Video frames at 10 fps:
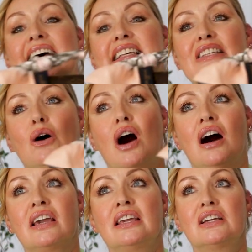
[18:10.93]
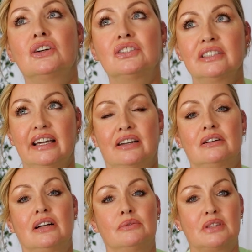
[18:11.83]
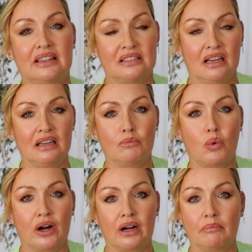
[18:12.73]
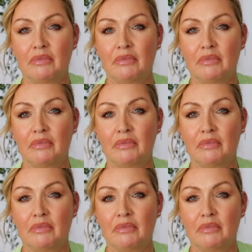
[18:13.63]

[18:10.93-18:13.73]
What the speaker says: So I couldn't get her. I was at the time where,